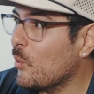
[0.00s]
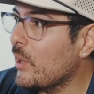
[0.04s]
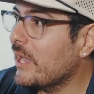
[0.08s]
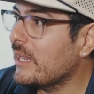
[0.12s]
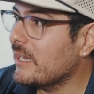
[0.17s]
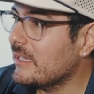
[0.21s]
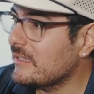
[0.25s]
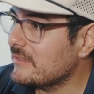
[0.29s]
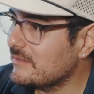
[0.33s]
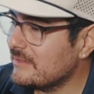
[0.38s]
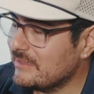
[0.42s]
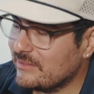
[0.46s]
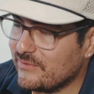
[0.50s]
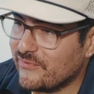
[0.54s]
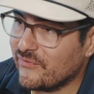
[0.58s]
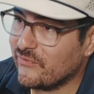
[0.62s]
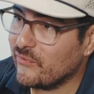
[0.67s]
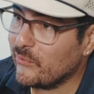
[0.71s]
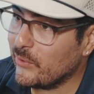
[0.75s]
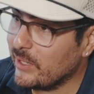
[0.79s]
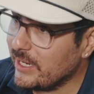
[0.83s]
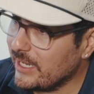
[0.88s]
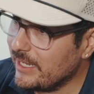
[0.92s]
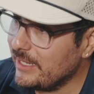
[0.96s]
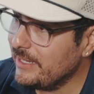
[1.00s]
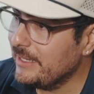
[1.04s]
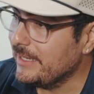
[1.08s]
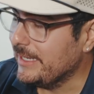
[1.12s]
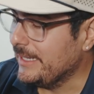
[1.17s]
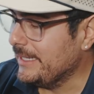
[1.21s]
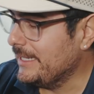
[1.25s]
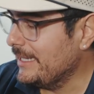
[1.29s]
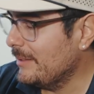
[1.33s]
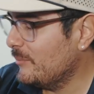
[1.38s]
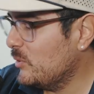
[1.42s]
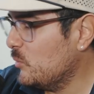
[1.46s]
the way it is. It's free.
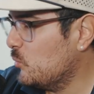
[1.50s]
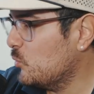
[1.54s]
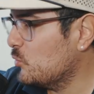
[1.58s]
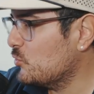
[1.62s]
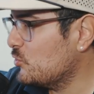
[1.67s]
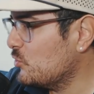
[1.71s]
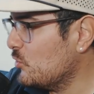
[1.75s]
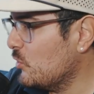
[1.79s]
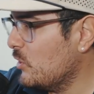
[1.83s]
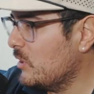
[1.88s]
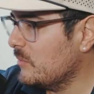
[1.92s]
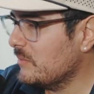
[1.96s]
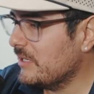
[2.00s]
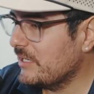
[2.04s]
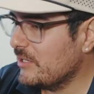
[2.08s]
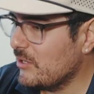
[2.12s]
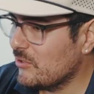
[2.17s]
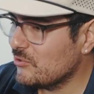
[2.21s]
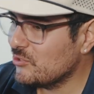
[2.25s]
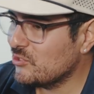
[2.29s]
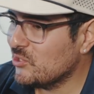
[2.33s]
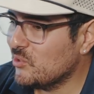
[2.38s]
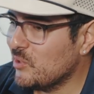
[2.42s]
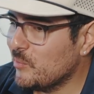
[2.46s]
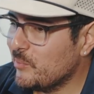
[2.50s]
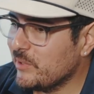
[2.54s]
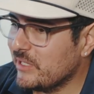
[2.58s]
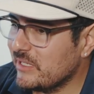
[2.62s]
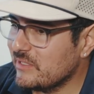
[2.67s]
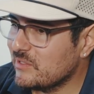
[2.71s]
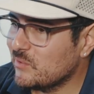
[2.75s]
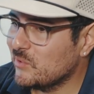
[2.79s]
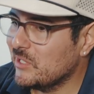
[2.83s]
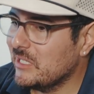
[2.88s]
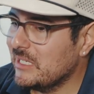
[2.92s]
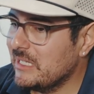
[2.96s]
People show up, they don't show up,
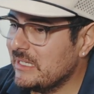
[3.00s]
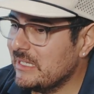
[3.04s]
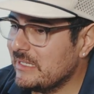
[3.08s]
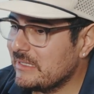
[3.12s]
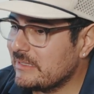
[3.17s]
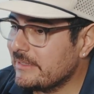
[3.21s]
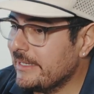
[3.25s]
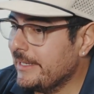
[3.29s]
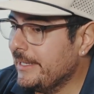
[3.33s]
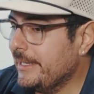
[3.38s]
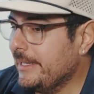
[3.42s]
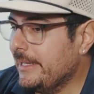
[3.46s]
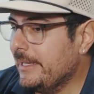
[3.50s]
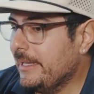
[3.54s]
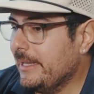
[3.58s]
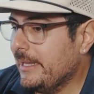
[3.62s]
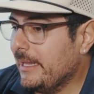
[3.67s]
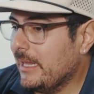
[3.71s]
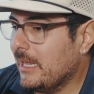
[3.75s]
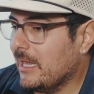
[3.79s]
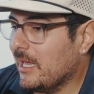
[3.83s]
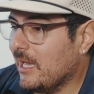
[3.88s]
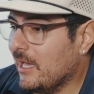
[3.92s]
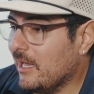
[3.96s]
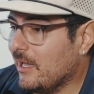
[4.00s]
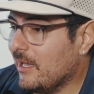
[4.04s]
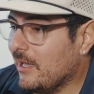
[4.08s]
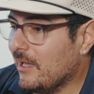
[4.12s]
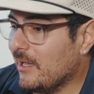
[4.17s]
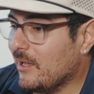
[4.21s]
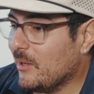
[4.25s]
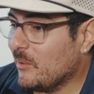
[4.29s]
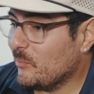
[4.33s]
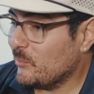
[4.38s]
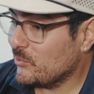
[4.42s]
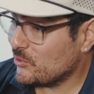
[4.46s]
it is what it is.
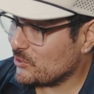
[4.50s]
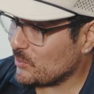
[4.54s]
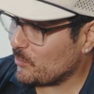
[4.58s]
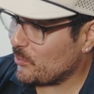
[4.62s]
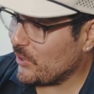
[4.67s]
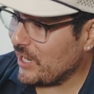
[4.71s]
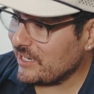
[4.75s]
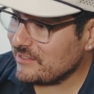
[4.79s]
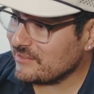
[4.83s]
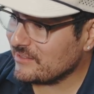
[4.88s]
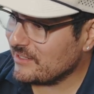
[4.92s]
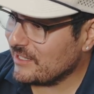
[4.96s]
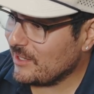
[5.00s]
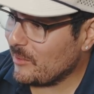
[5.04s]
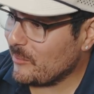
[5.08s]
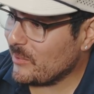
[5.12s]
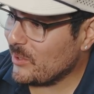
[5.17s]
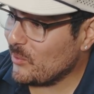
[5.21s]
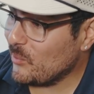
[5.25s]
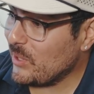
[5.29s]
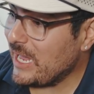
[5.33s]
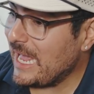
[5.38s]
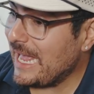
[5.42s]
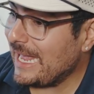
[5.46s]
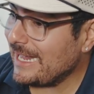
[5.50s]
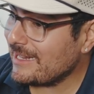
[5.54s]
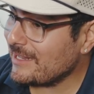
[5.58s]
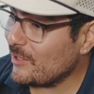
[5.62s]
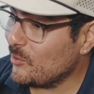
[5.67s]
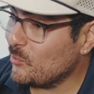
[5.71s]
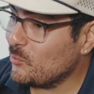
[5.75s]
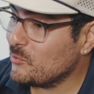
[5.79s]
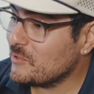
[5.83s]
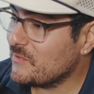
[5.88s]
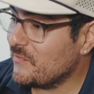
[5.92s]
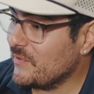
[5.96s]
But surprisingly, I mean, we had
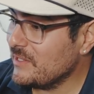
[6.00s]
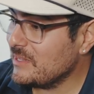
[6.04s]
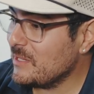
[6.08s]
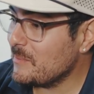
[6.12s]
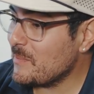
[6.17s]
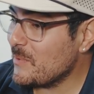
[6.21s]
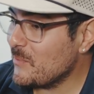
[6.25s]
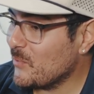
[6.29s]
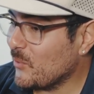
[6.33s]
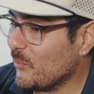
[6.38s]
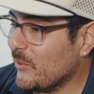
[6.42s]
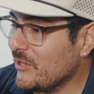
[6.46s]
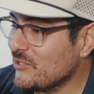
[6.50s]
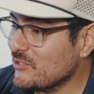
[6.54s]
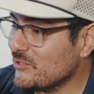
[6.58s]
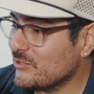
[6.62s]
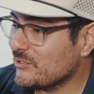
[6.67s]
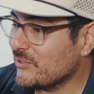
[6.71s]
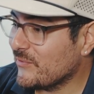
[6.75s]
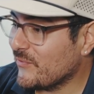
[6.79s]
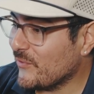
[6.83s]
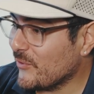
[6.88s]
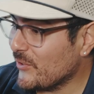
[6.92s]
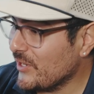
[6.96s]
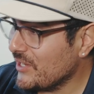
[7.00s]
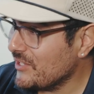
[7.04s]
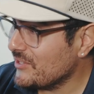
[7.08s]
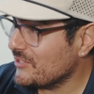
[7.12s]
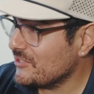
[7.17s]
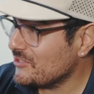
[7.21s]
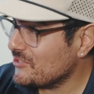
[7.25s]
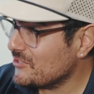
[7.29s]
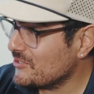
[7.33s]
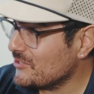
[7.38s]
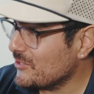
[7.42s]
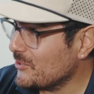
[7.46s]
almost 50 people register for
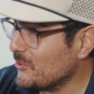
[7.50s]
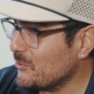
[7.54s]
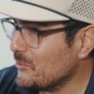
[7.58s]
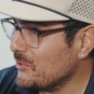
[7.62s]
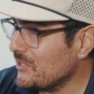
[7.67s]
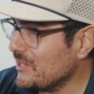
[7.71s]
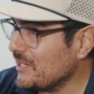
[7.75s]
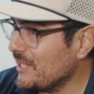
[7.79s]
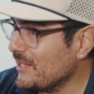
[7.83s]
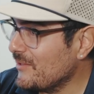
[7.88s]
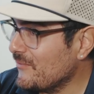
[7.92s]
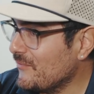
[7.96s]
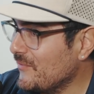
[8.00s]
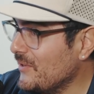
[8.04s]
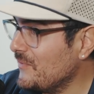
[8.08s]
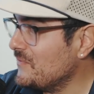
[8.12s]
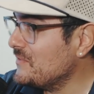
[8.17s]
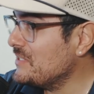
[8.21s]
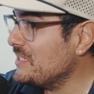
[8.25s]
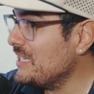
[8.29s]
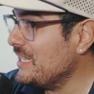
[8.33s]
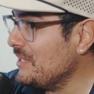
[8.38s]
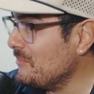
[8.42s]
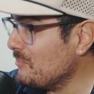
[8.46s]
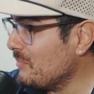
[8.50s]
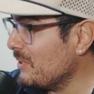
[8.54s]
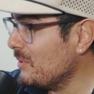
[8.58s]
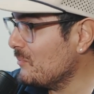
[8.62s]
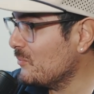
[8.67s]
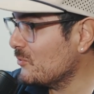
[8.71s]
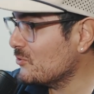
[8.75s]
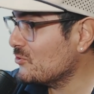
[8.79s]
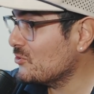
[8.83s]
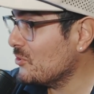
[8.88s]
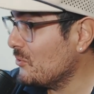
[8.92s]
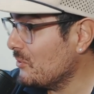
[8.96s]
English and only like 15
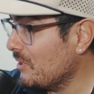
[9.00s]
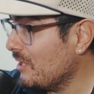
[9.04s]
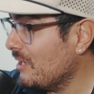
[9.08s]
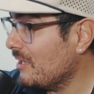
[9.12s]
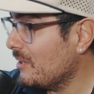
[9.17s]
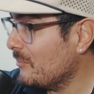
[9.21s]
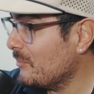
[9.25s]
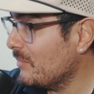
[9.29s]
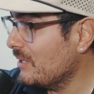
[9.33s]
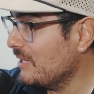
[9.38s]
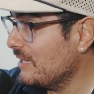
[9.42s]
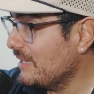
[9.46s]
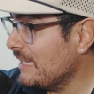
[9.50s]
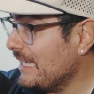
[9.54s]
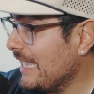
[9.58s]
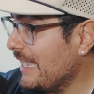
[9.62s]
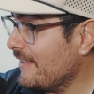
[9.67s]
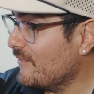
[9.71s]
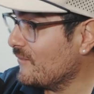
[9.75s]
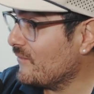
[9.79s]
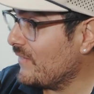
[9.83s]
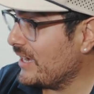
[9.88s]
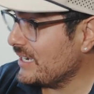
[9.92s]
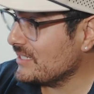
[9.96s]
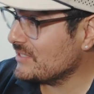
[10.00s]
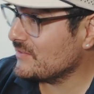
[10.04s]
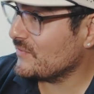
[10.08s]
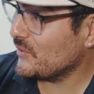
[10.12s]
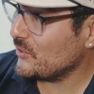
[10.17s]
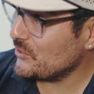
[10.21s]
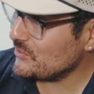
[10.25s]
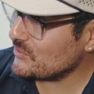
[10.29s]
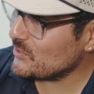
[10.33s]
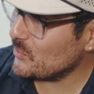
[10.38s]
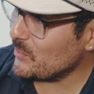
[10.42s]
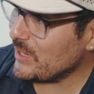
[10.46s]
people showed up. And vice
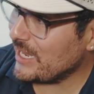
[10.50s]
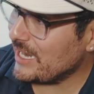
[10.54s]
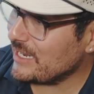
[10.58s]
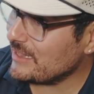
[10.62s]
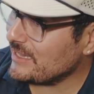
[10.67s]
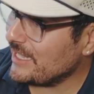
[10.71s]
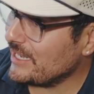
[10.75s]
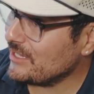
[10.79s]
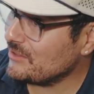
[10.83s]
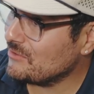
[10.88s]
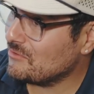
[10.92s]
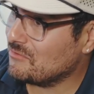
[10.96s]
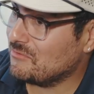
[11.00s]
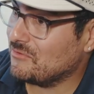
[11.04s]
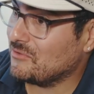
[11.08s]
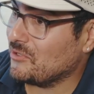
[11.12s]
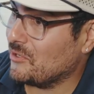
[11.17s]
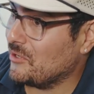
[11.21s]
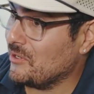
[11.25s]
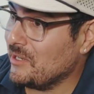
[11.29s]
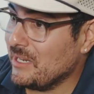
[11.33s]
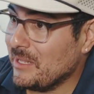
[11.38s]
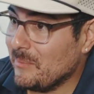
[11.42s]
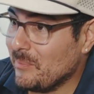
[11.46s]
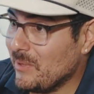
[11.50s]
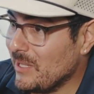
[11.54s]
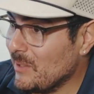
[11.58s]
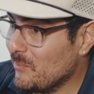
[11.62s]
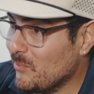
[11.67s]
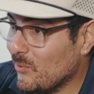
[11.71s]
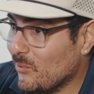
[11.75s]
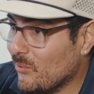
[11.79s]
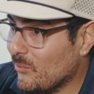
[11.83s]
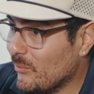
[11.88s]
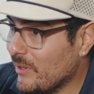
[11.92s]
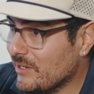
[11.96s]
versa, we had like 30
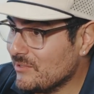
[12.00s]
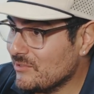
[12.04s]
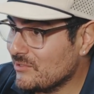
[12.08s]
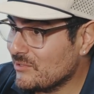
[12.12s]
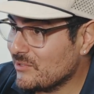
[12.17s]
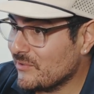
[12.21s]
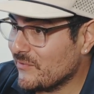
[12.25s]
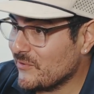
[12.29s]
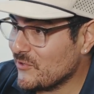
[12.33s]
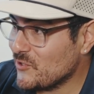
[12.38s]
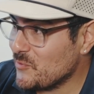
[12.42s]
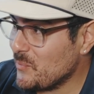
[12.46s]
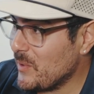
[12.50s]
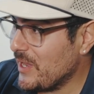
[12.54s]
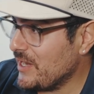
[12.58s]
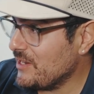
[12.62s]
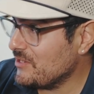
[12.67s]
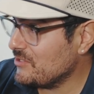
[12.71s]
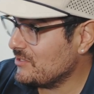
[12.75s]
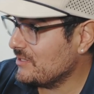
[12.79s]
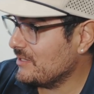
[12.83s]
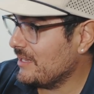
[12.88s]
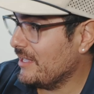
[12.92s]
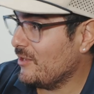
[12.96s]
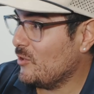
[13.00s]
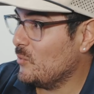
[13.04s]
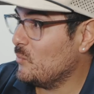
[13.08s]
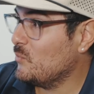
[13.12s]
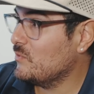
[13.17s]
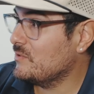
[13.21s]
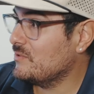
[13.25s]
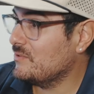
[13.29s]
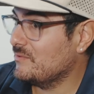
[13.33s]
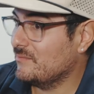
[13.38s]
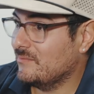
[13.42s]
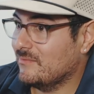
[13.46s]
people register for Spanish and like
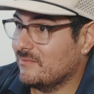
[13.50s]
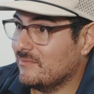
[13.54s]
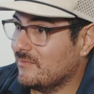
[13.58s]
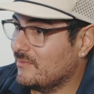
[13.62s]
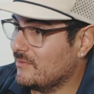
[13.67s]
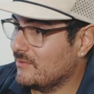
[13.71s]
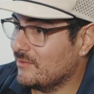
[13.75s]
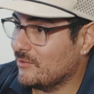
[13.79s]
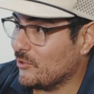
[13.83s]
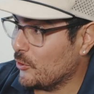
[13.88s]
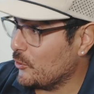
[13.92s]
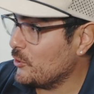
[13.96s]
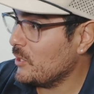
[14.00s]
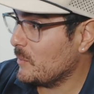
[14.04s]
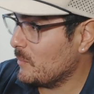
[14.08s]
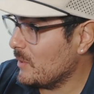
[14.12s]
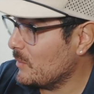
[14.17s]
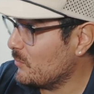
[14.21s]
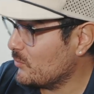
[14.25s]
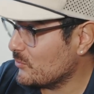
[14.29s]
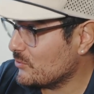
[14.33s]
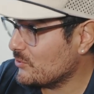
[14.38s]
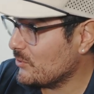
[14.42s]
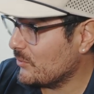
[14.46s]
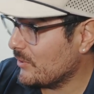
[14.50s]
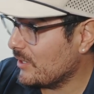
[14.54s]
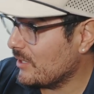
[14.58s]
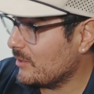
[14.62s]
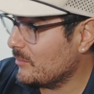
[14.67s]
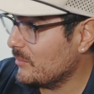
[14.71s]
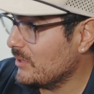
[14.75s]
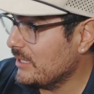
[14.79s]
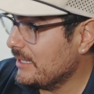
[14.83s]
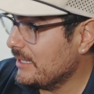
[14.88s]
almost 30 people showed up.